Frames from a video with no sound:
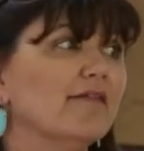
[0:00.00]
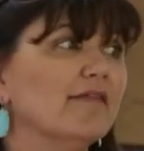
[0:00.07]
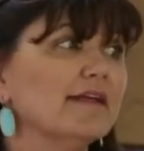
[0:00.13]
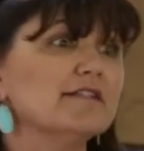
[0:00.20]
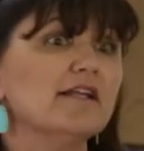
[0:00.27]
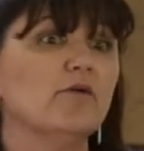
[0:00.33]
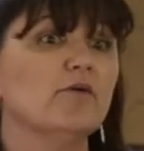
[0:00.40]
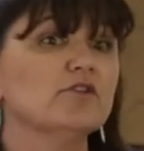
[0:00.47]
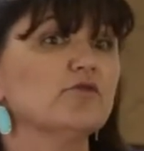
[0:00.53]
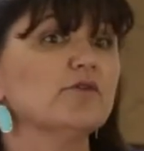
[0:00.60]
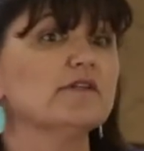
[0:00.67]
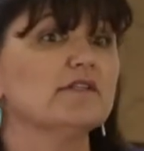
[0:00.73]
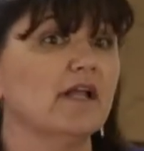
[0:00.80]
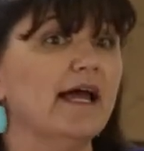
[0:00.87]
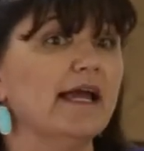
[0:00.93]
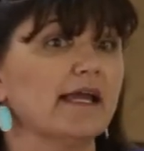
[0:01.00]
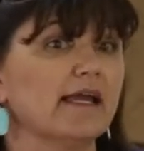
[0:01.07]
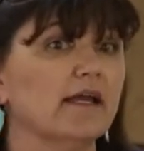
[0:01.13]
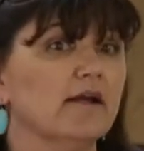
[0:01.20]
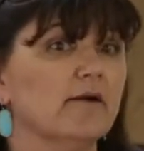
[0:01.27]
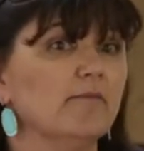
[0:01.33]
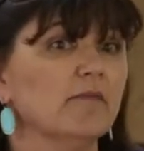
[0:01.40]
That's not what trees like.
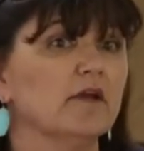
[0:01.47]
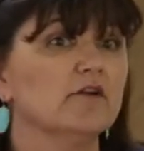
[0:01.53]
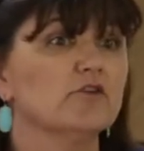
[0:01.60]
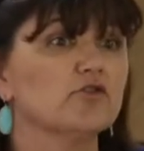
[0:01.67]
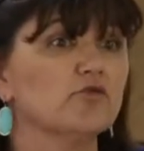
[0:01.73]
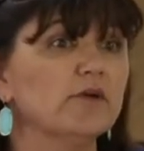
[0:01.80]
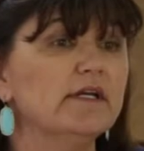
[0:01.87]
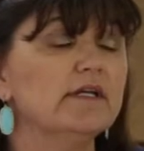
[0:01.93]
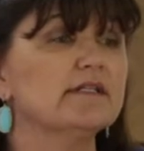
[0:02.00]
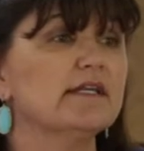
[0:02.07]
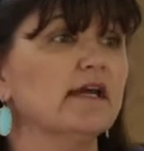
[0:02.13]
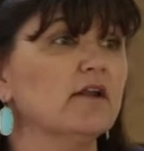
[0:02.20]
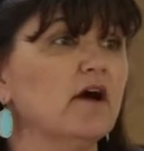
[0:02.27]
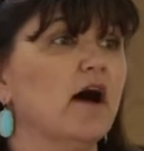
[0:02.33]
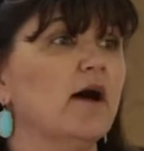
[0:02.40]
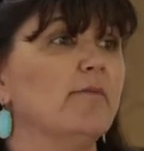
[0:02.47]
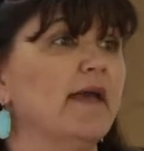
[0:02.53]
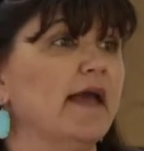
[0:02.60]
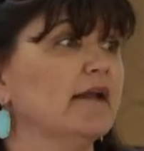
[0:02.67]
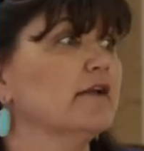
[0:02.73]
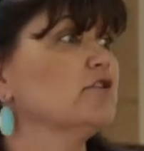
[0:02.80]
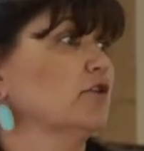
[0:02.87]
Trees cannot
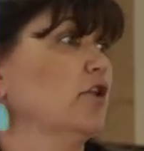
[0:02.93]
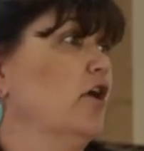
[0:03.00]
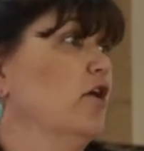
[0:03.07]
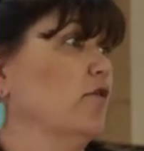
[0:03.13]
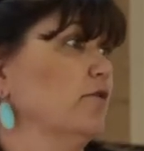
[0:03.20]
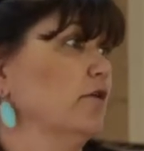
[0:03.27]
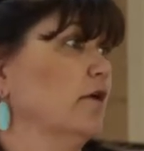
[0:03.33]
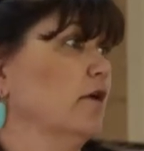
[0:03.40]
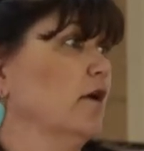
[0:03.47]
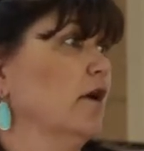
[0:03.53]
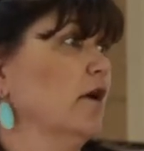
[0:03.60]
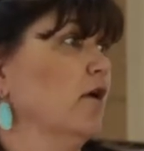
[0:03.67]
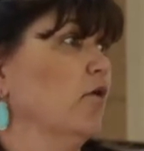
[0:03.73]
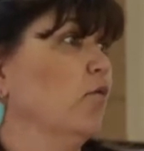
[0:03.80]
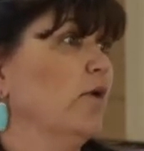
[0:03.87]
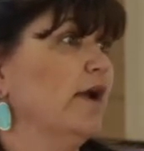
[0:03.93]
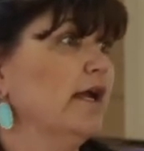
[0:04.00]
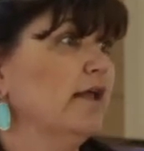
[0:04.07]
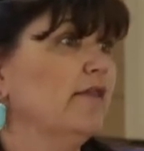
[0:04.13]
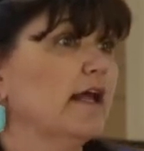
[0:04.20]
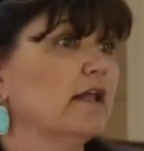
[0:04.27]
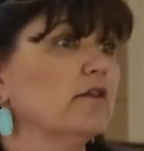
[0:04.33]
manage load
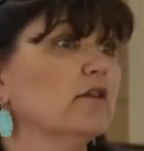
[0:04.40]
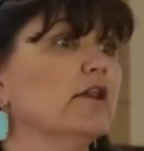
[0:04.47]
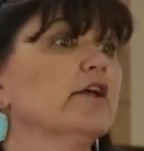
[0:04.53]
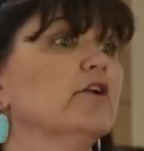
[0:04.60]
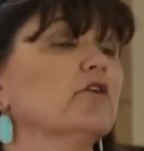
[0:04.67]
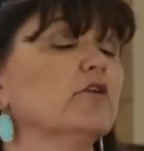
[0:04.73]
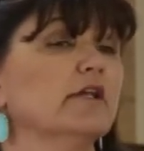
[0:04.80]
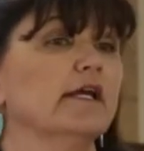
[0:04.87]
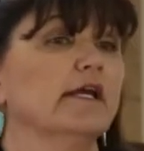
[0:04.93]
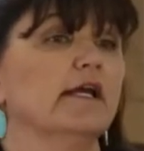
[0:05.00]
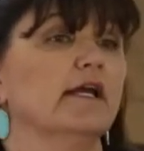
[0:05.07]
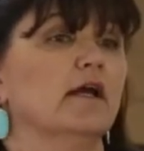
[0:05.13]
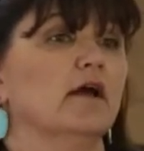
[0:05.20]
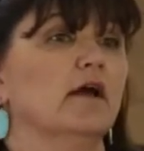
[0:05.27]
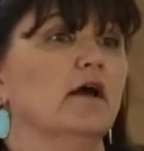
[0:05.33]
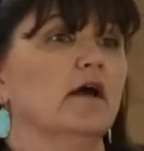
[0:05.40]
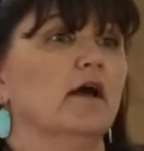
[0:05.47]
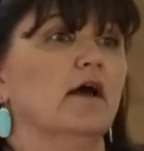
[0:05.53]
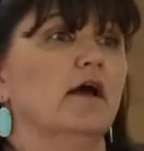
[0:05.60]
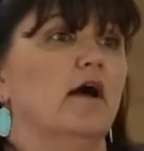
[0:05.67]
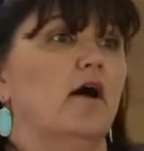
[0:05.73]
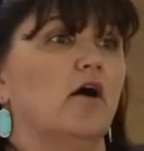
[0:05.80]
when they literally
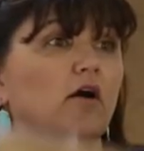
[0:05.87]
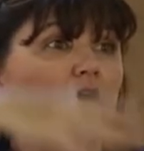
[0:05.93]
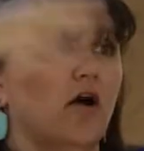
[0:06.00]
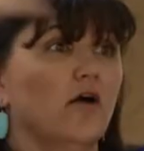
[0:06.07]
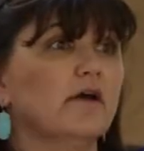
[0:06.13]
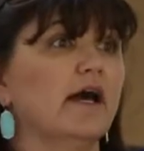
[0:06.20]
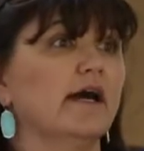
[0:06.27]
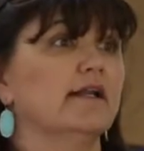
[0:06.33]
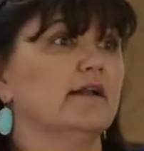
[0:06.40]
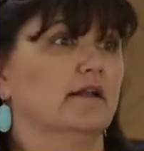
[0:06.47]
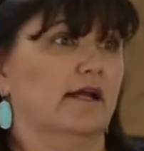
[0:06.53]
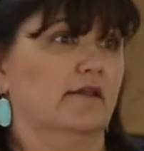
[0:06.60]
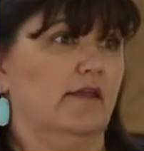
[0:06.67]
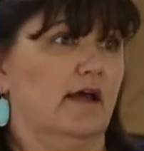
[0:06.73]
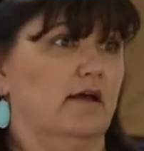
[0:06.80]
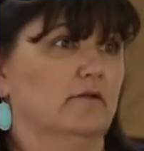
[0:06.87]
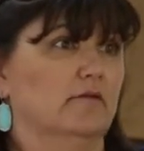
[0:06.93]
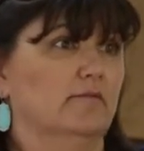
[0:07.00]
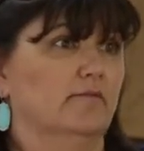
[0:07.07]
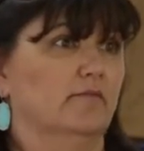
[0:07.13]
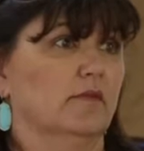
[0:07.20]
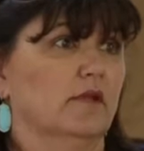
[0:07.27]
are all gutted like that.
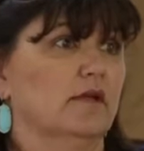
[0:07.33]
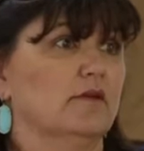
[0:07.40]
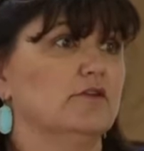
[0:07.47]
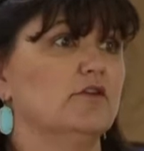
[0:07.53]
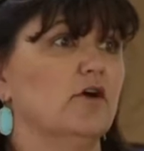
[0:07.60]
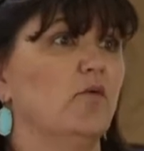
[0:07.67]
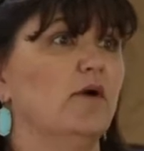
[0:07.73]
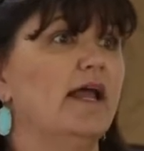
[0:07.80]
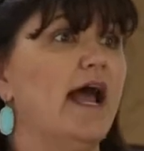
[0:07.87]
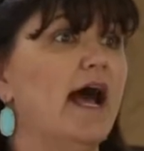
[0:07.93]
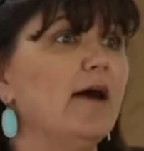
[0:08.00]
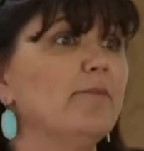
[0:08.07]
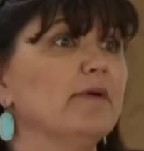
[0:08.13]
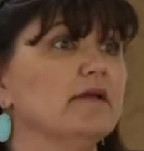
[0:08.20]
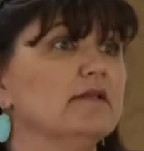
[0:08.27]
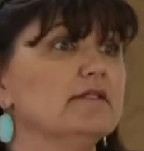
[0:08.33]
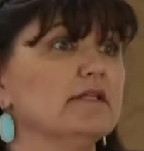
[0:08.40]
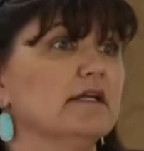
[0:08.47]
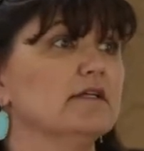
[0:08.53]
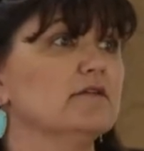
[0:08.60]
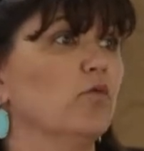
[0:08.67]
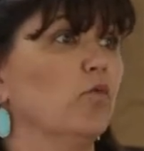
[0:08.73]
So what happens
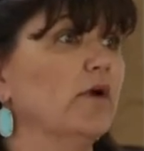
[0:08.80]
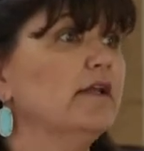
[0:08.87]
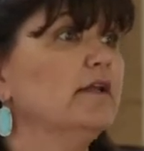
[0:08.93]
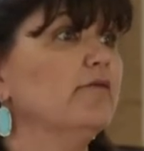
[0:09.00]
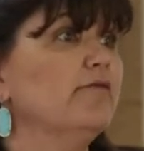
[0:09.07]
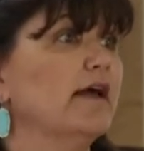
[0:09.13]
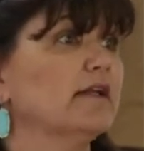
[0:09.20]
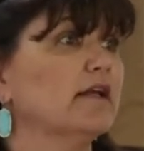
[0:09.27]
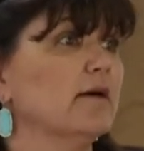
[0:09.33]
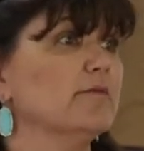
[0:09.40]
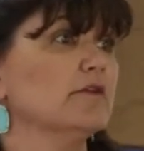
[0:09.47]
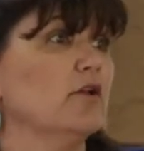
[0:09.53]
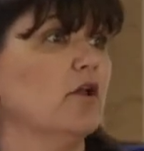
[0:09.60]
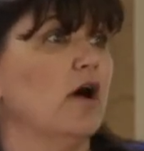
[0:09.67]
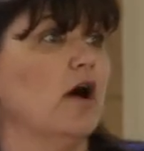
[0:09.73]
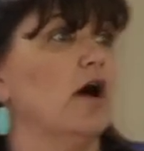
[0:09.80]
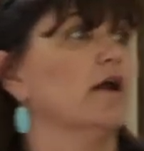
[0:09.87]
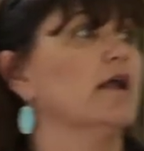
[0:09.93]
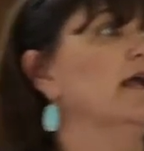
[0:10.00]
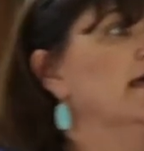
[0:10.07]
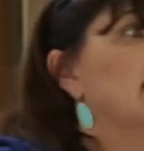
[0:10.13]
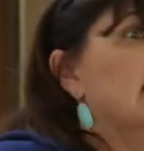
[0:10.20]
is wind event comes
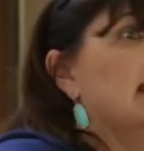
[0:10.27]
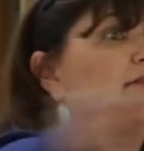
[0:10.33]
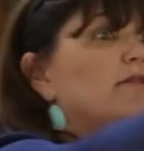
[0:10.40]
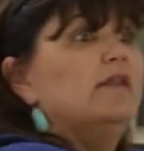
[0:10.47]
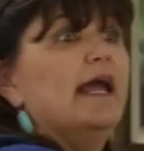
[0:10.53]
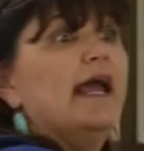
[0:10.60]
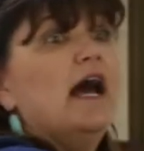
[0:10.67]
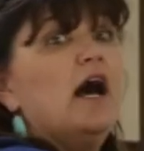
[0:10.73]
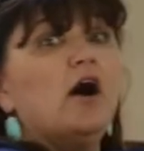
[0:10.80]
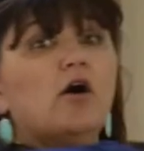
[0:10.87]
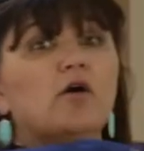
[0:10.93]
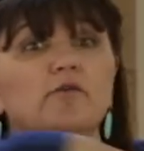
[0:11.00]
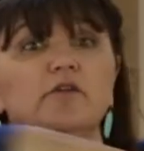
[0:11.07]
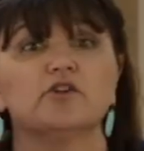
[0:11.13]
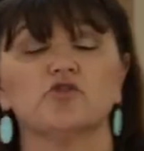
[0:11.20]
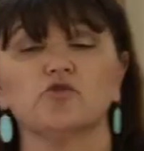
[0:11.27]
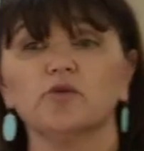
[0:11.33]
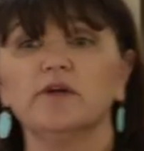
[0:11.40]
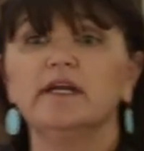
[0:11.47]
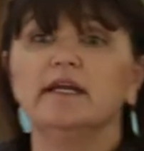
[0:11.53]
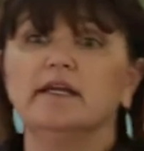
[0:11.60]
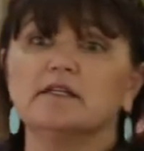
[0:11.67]
along, and now the
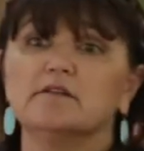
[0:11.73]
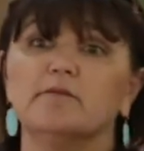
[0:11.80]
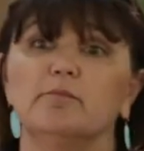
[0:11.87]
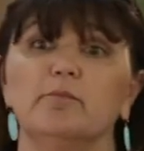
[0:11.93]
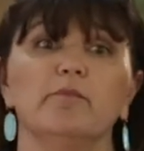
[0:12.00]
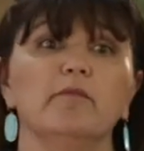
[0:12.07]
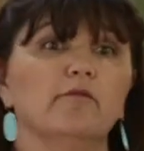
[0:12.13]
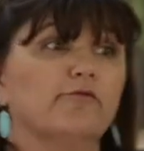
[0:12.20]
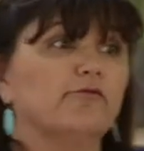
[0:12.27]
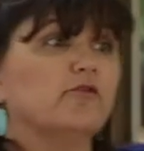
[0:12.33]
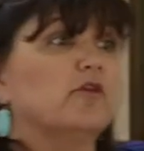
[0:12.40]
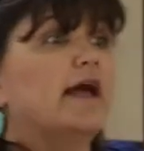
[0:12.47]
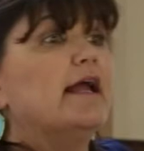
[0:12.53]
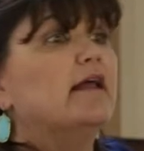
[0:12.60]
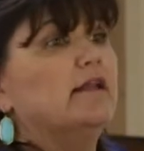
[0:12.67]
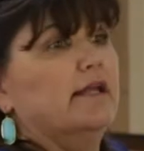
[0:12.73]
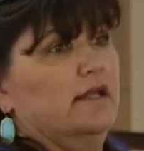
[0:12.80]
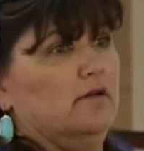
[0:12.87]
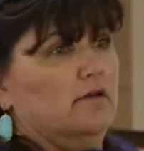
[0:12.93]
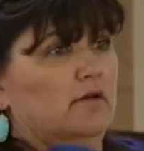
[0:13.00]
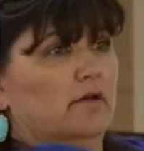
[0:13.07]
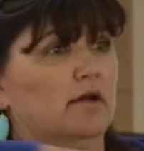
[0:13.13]
tree is
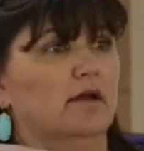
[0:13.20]
flailing.